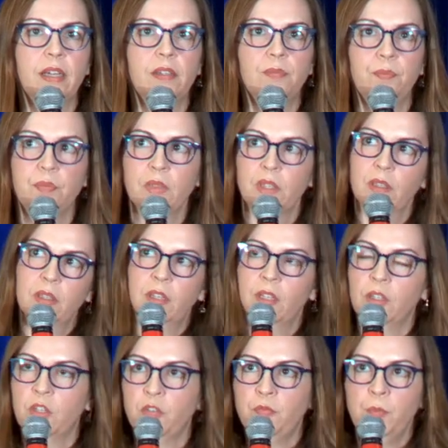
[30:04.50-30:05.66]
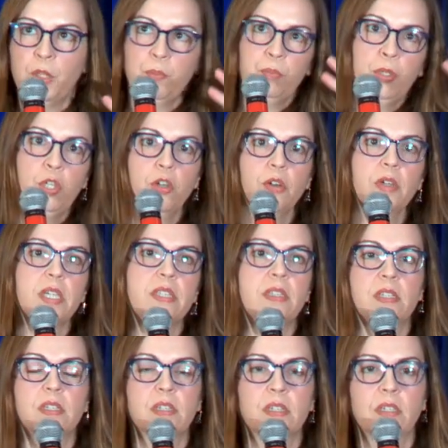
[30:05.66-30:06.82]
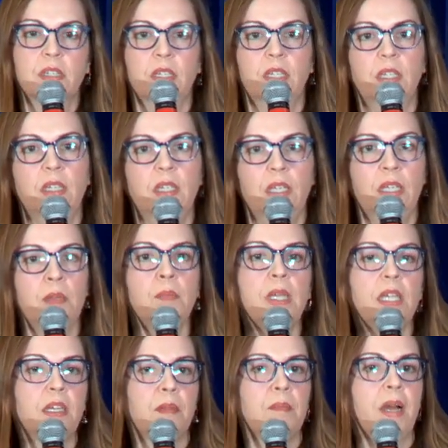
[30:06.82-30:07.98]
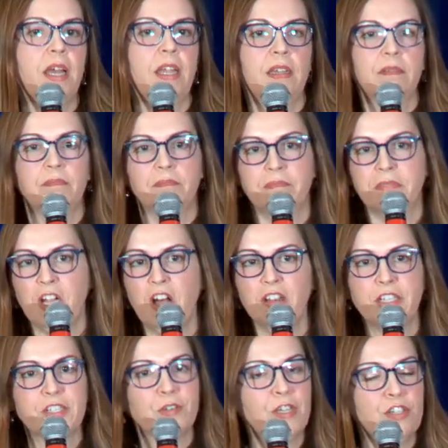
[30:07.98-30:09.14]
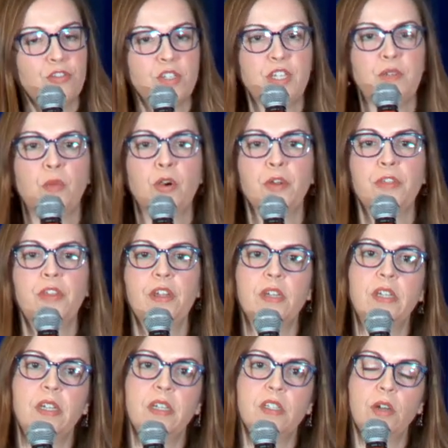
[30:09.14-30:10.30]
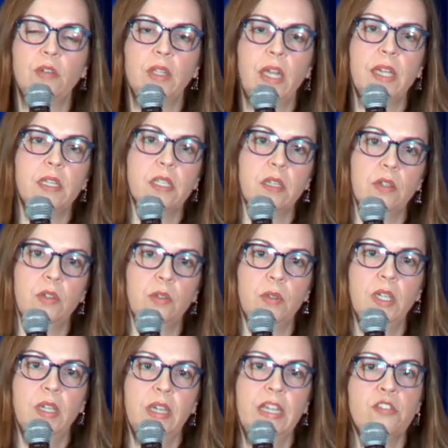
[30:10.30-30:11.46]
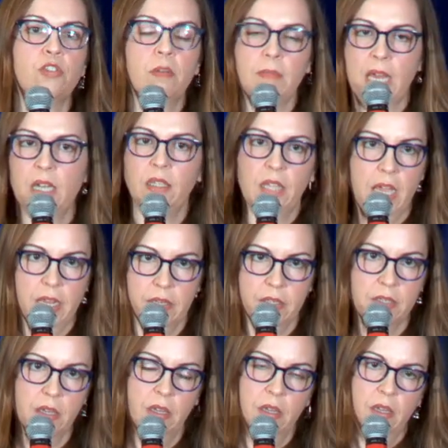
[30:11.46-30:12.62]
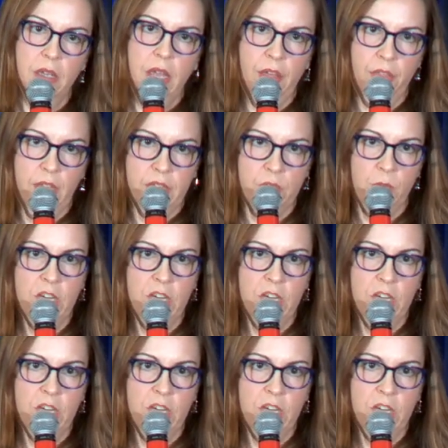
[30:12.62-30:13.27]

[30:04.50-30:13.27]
that the, the purist in me and my colleagues who are interested in moral theory don't like to instrumentalize ethics.